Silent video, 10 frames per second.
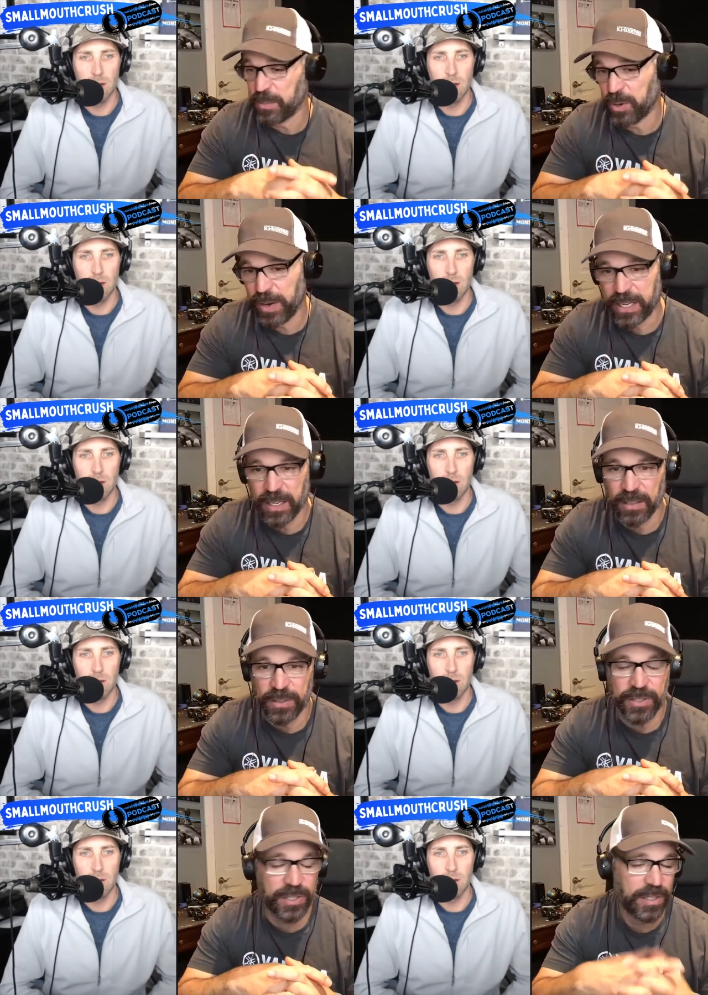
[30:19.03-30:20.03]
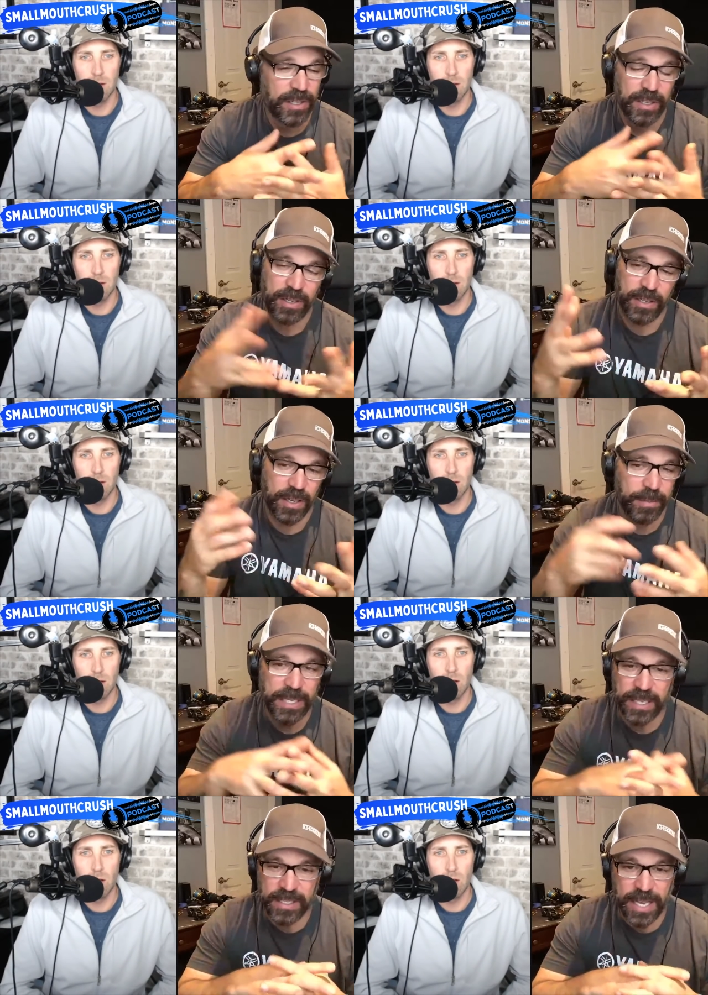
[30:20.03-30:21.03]
Speaker 1: some great colors. I
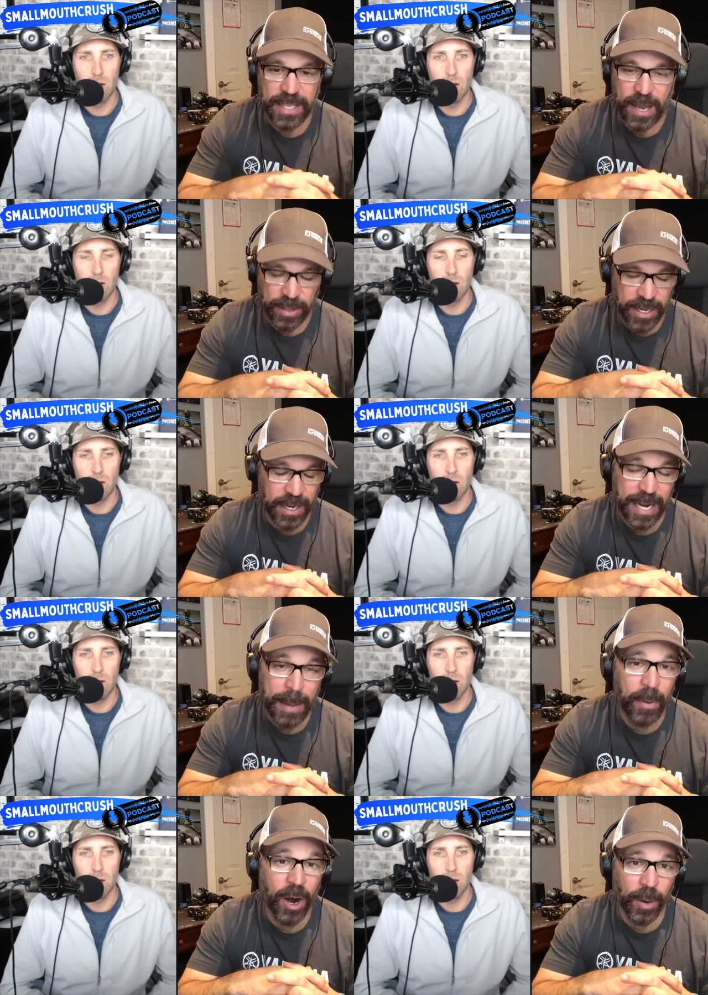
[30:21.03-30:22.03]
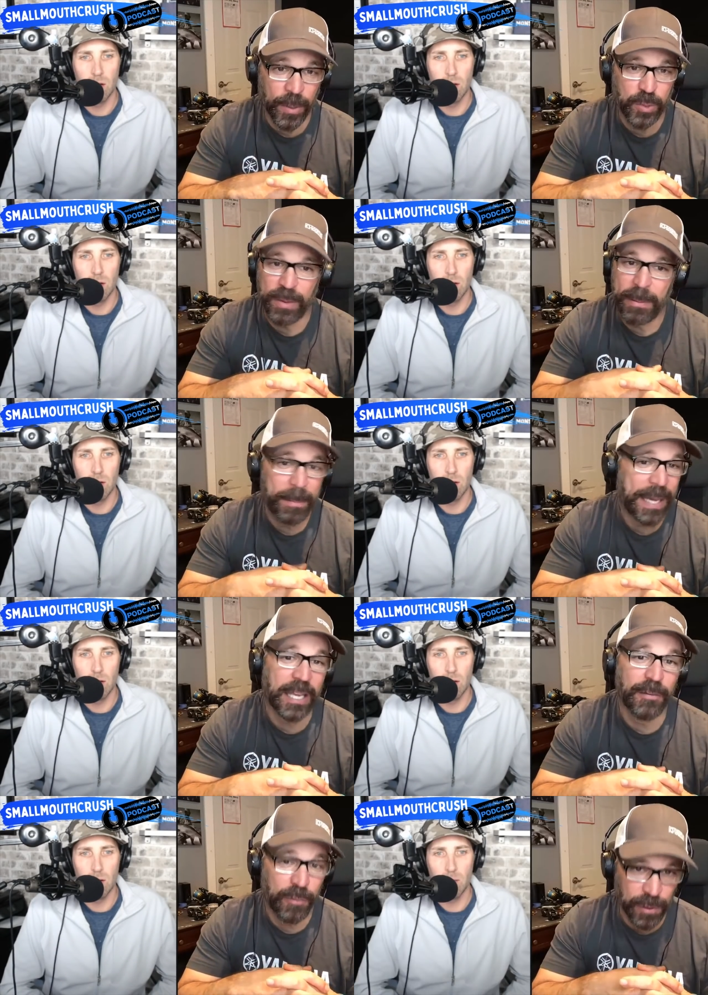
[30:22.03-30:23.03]
mean, it's and now they got an MR, which we've been
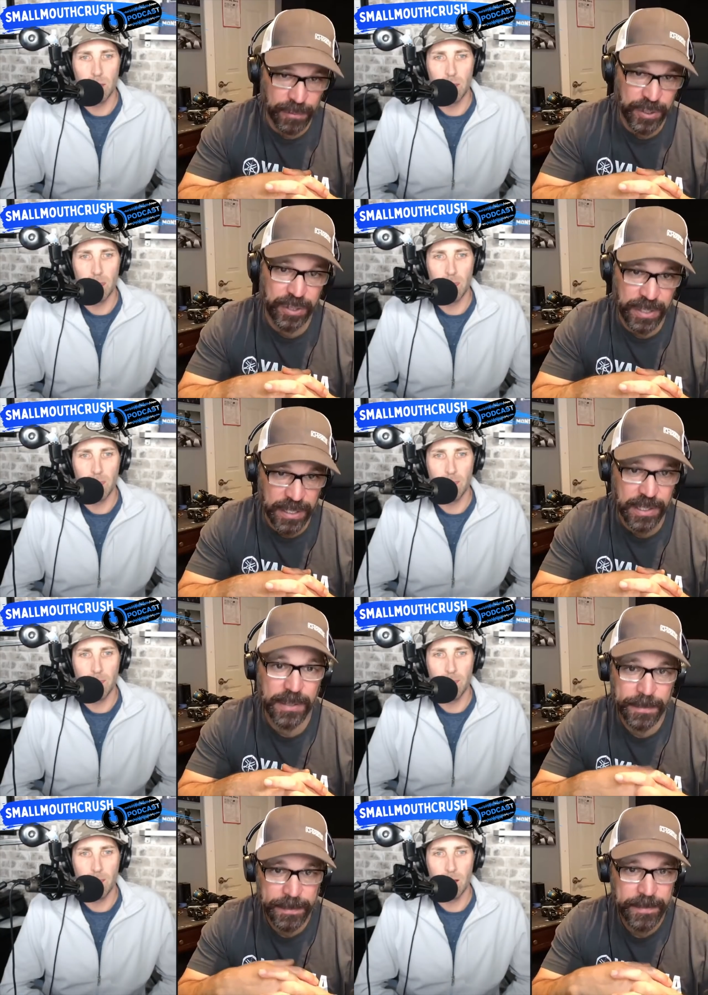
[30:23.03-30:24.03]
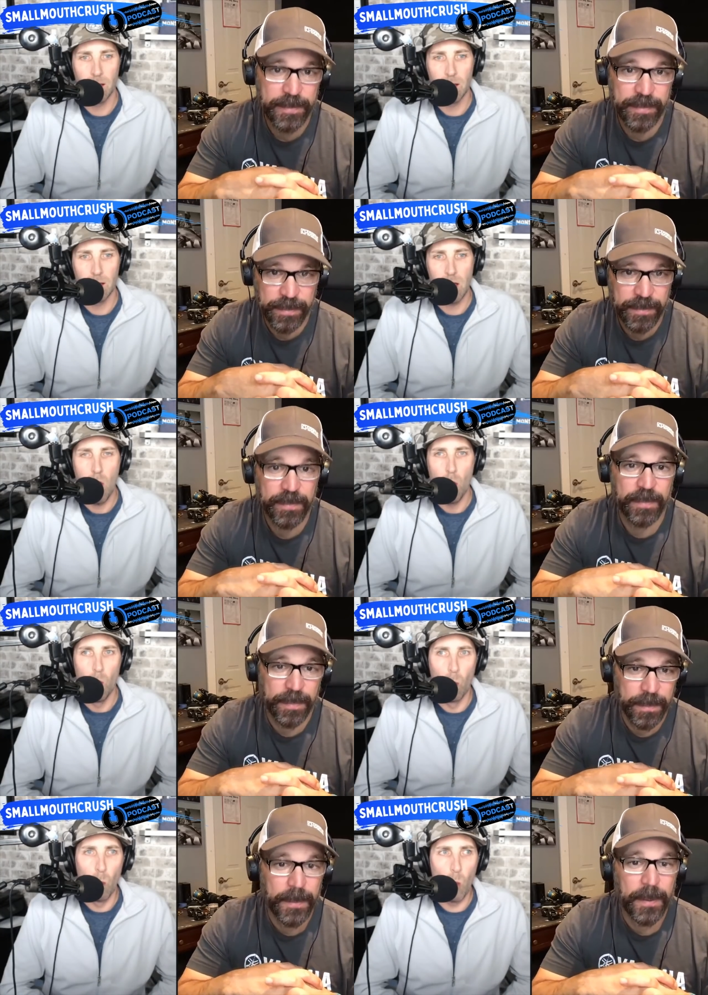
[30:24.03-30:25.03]
begging for for two years.
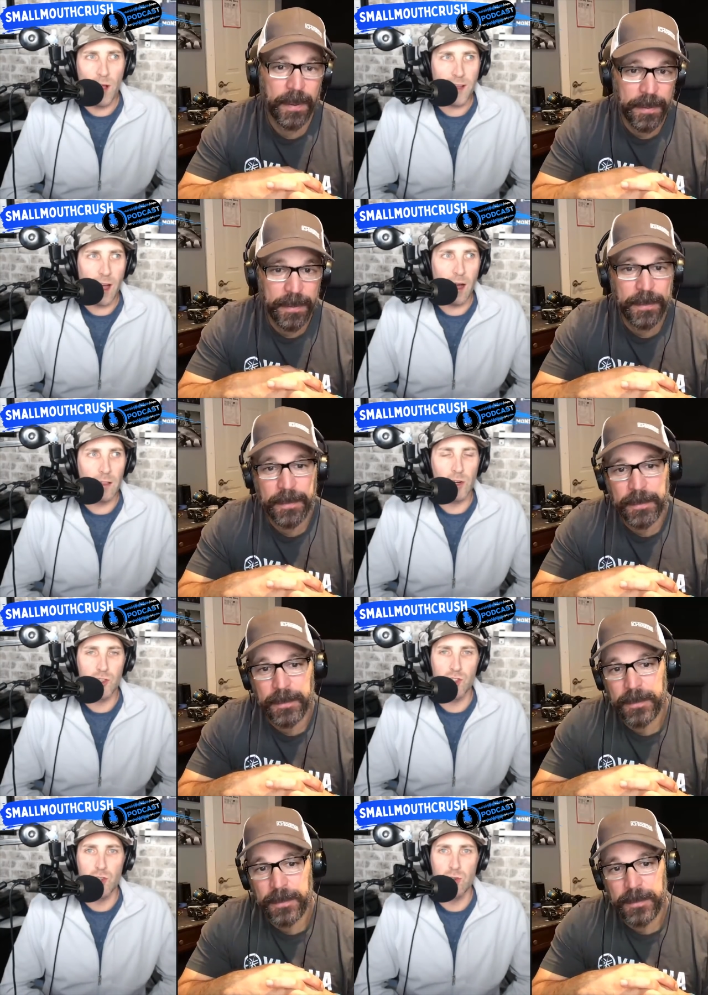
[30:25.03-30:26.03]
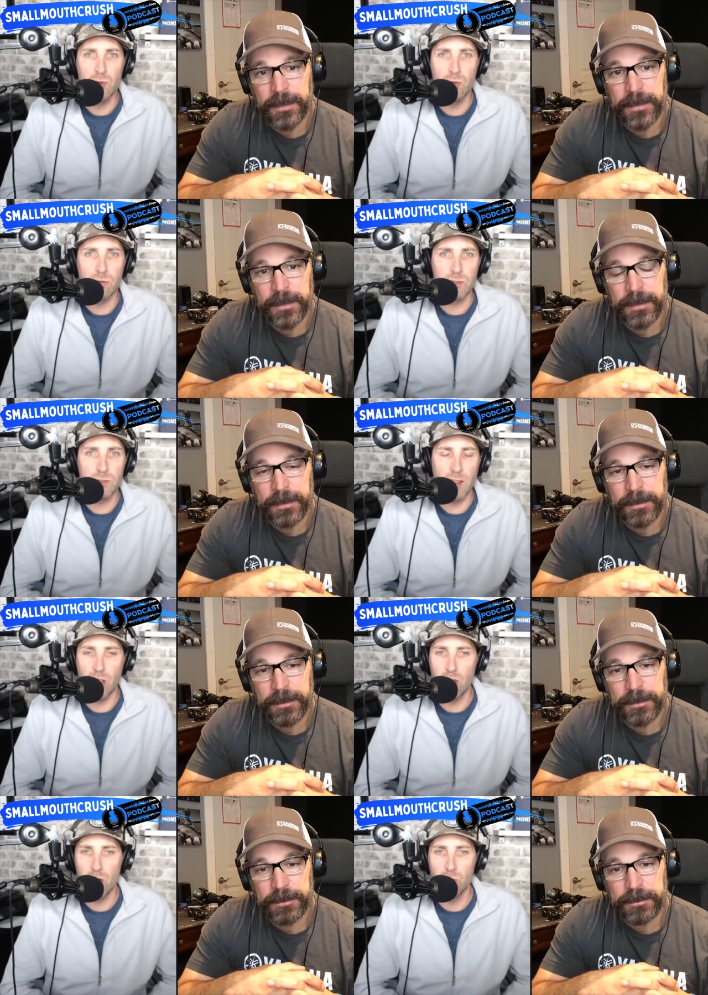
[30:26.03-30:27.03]
Speaker 2: What colors do you tend to
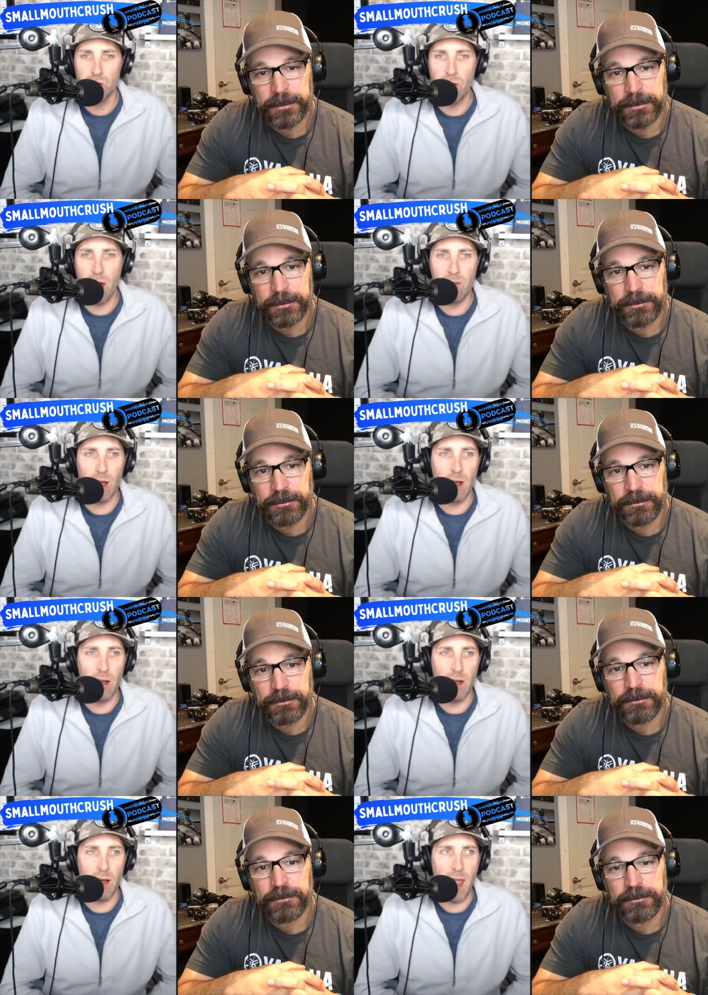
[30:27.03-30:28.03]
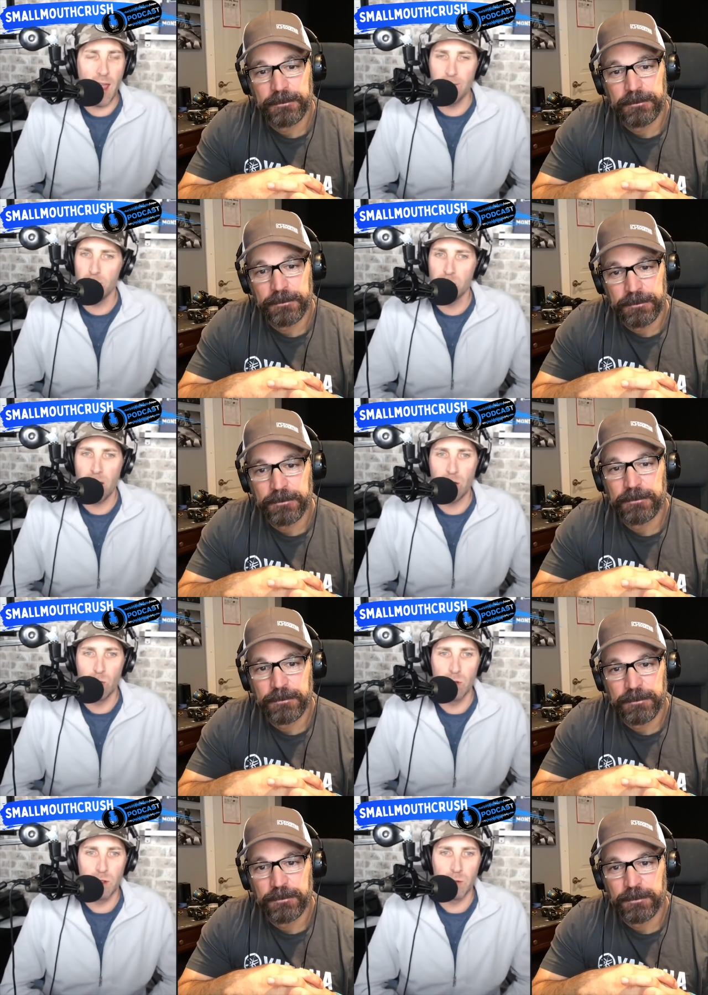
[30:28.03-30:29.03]
use? You have a, a handful that you
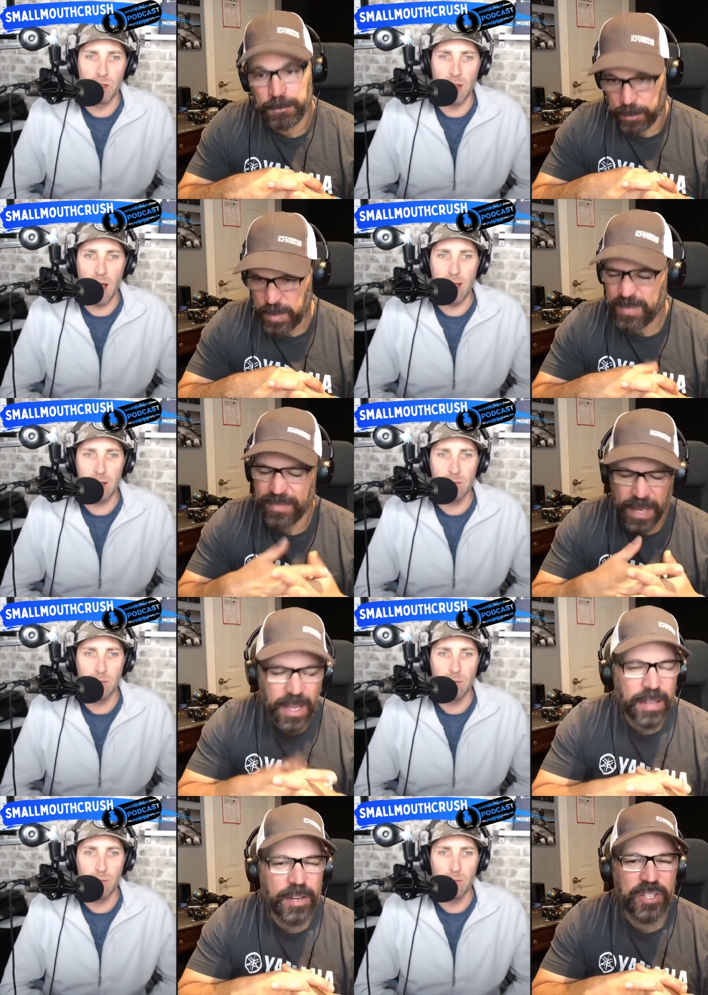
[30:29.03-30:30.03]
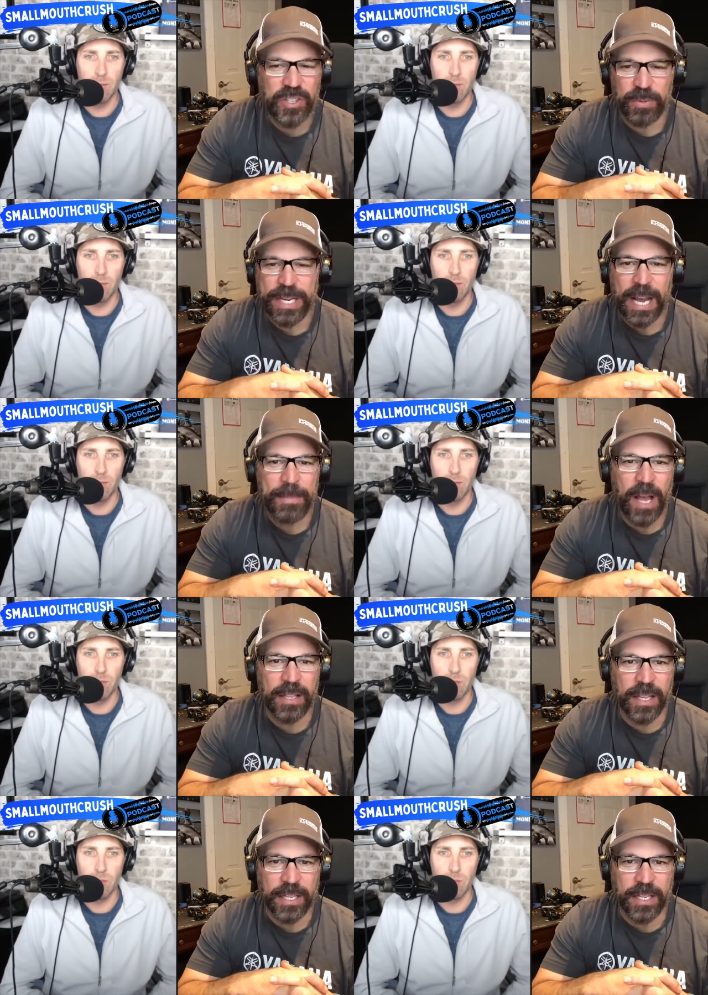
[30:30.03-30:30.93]
really rely on?
Speaker 1: There's three. I'm not